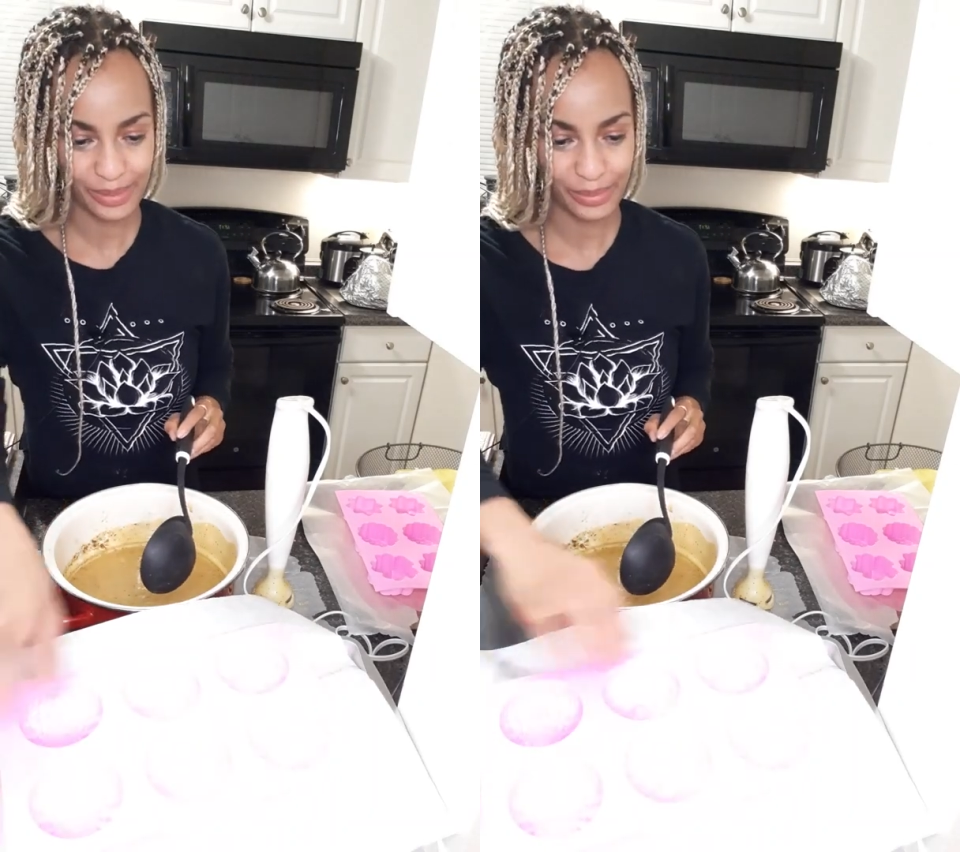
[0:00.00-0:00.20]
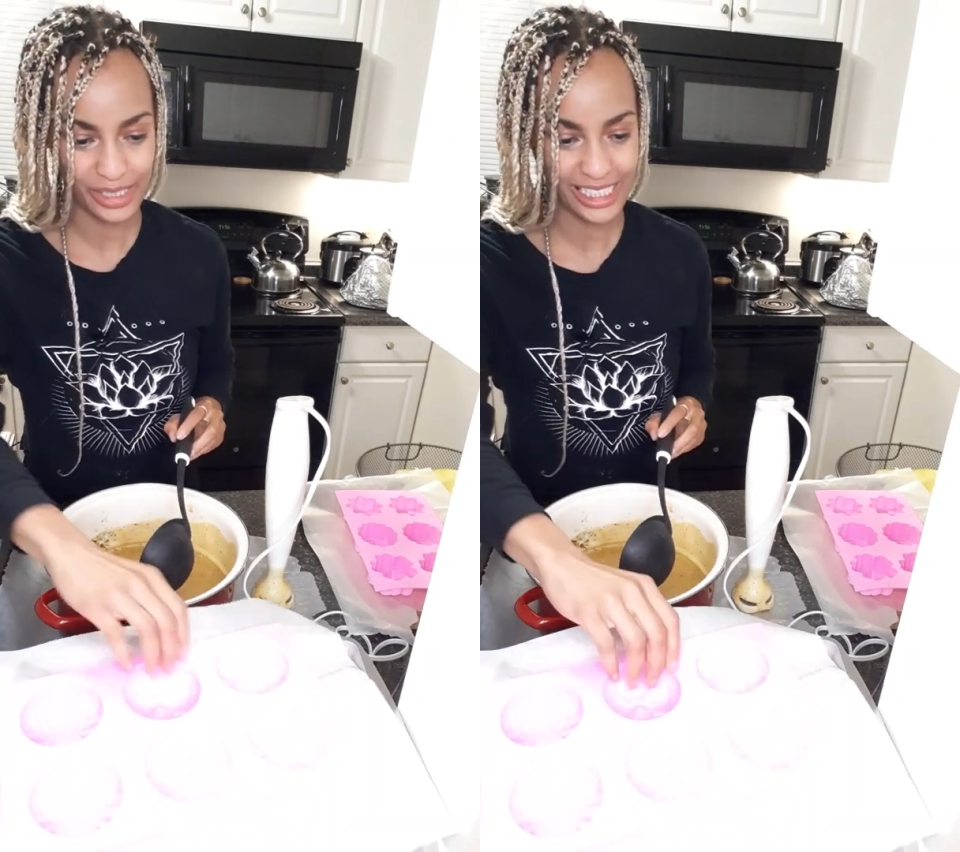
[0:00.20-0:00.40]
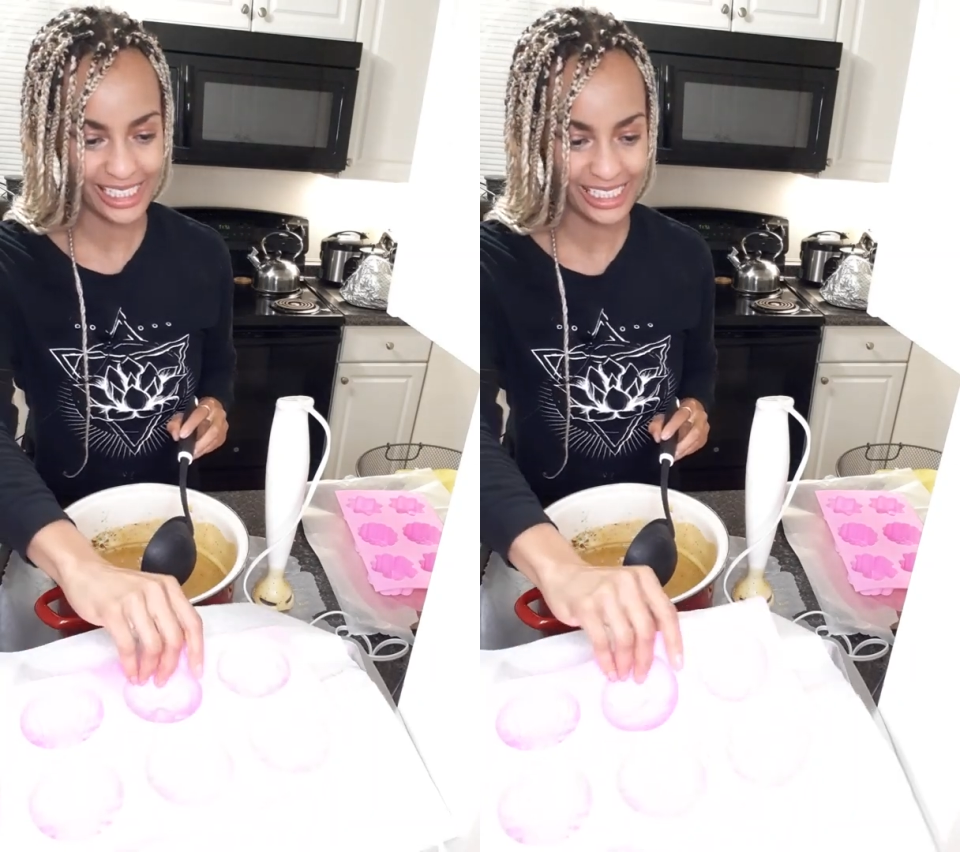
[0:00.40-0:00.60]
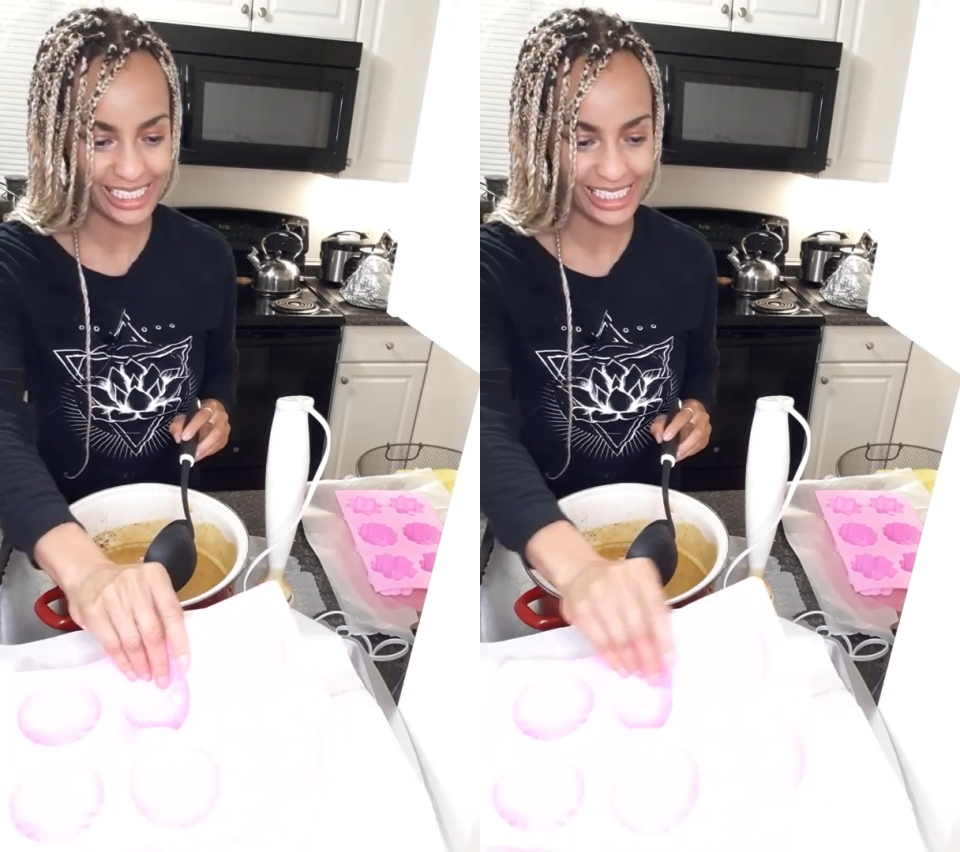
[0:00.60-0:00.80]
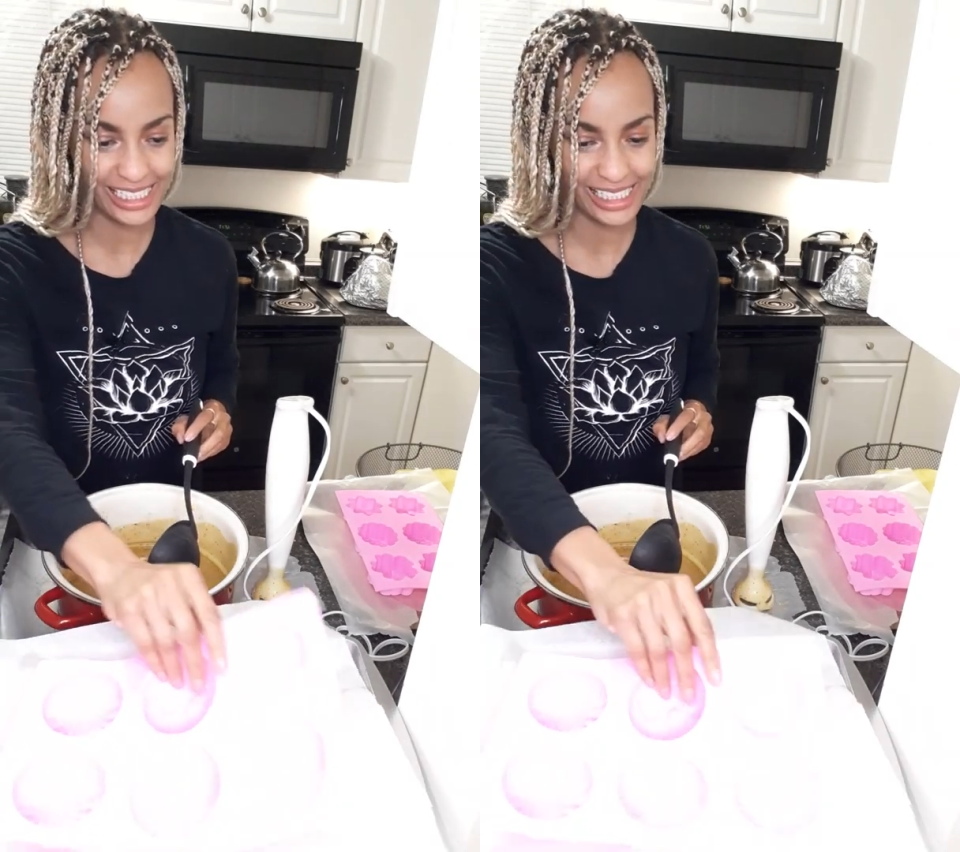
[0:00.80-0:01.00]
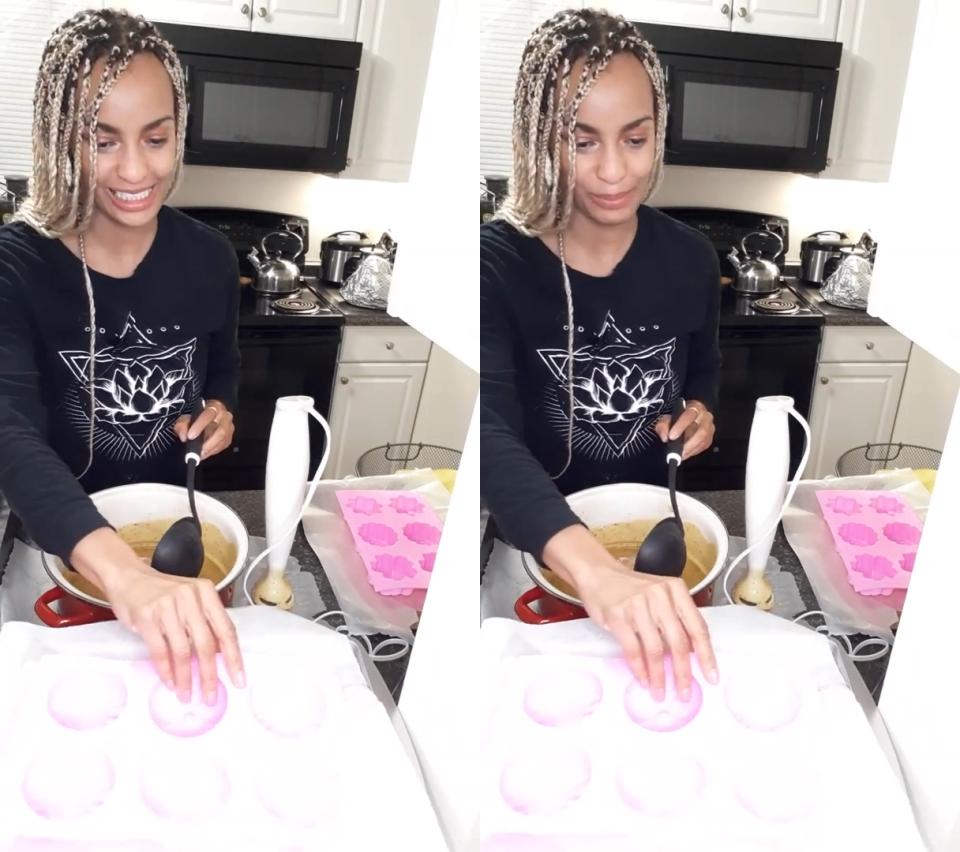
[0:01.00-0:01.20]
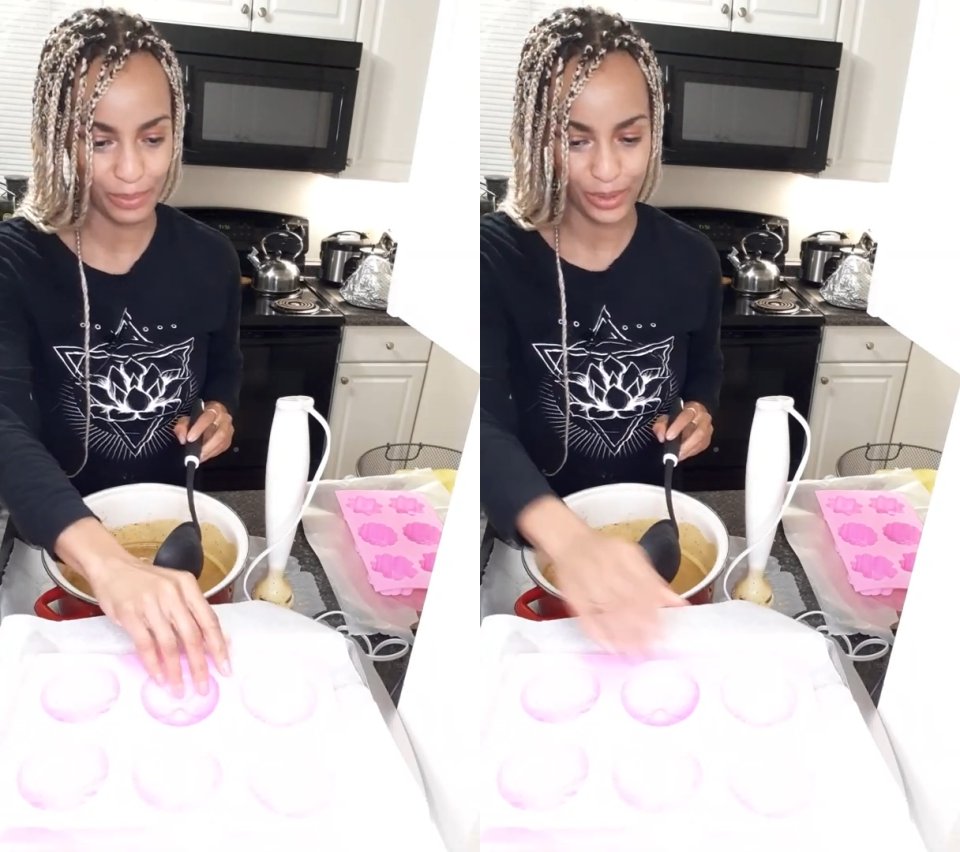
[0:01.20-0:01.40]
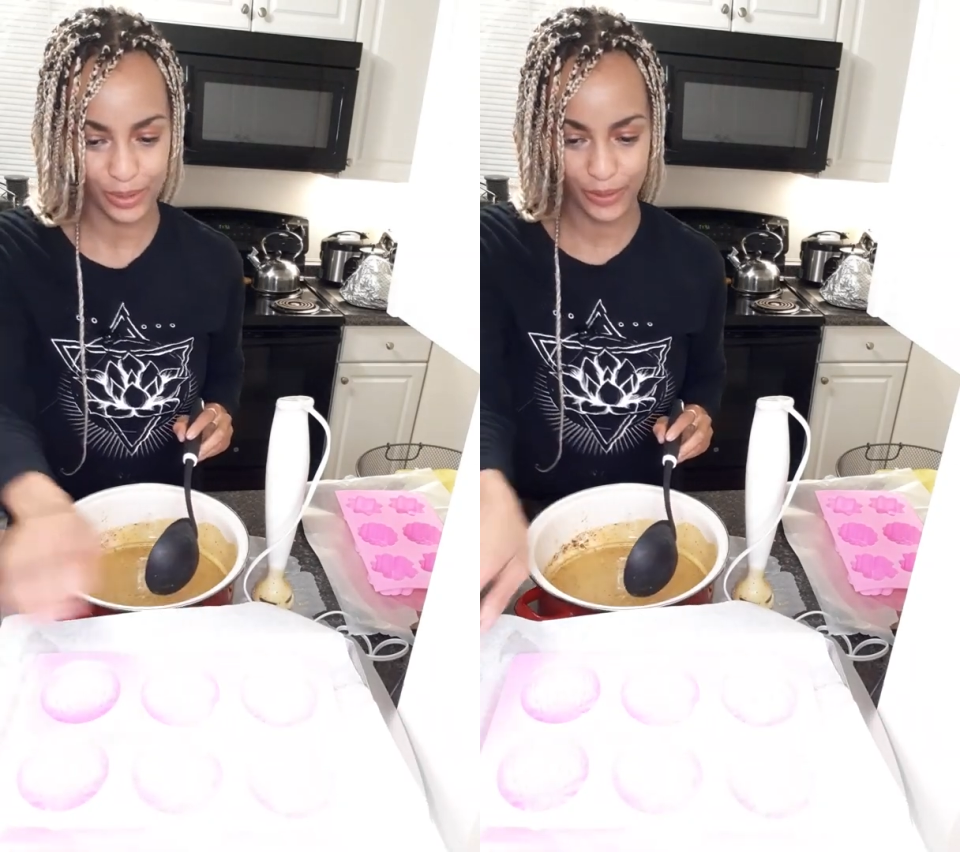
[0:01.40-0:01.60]
plain and
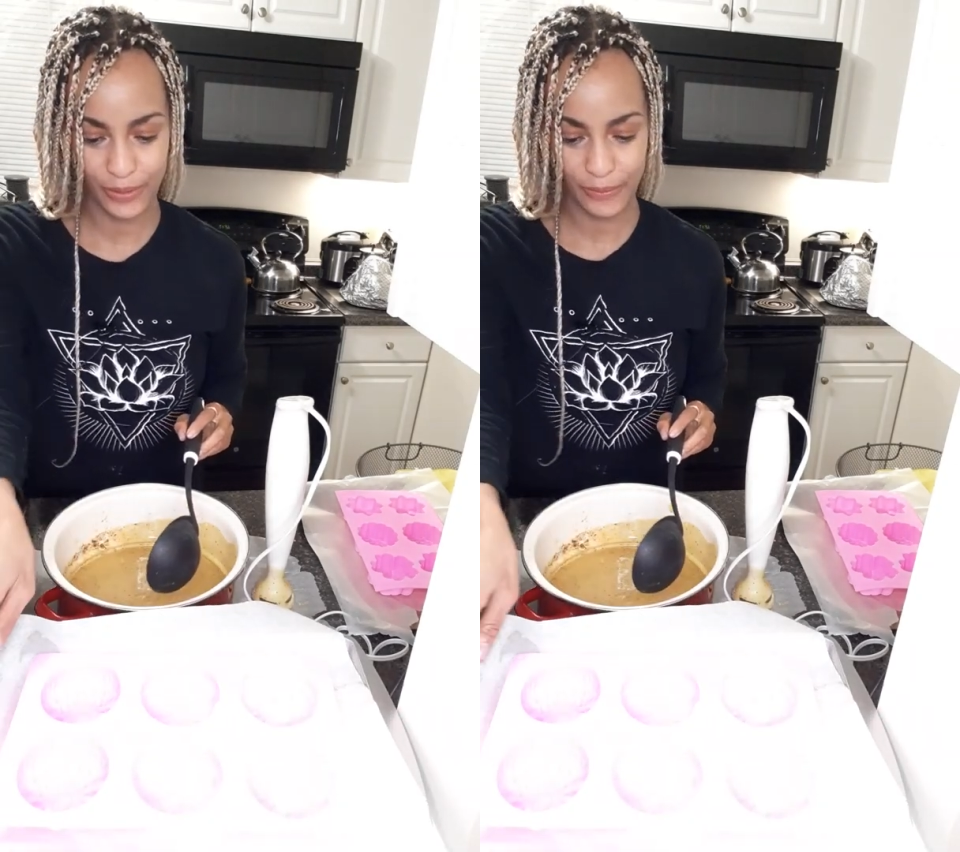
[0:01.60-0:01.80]
simple.